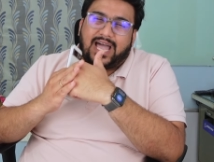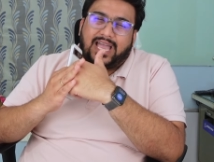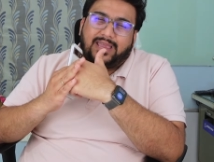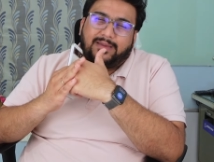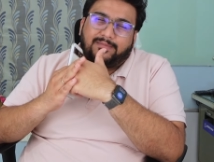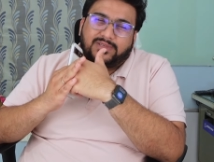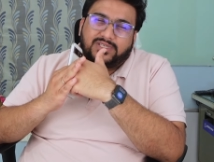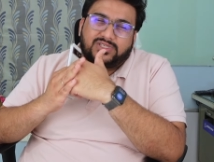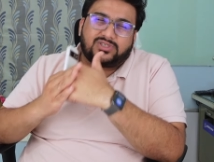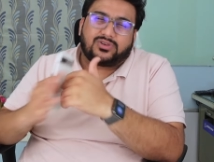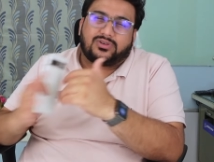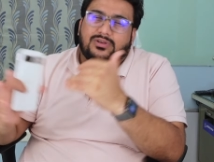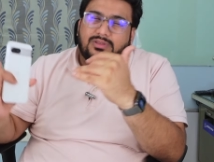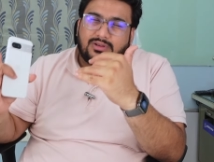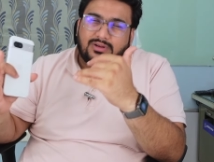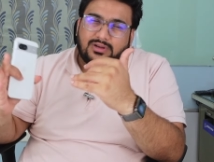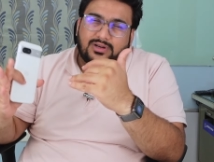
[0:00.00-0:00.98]
I am
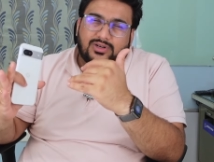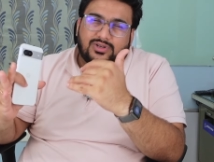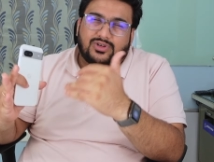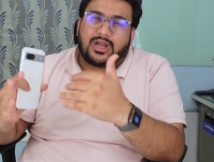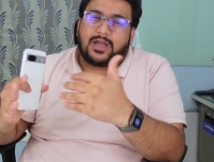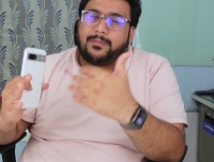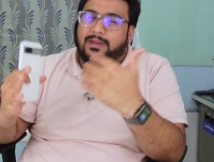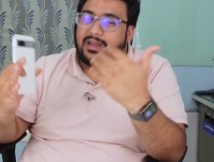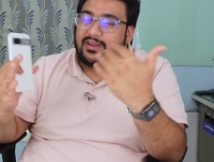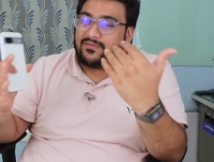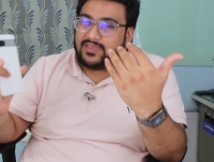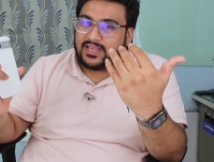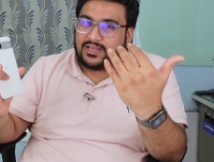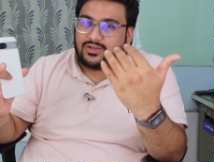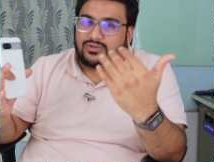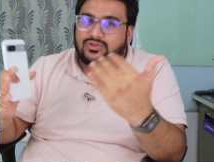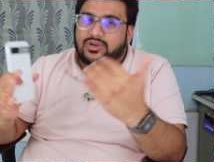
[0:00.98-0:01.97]
certain they're going to drop. And if
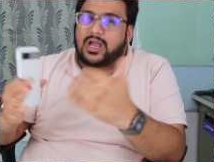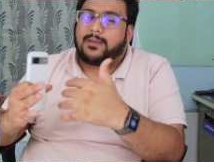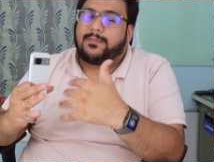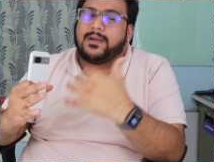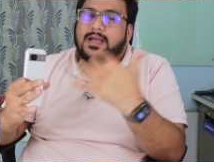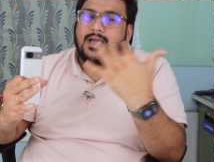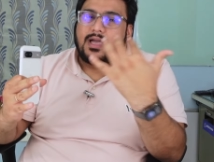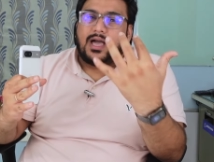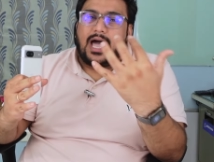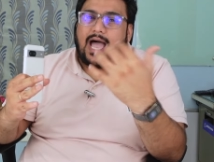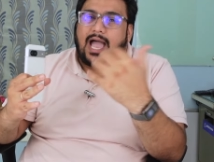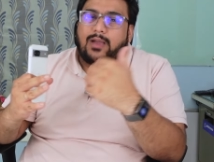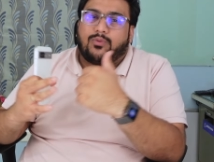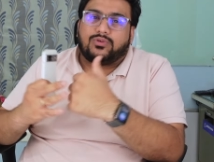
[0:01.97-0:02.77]
they do drop, I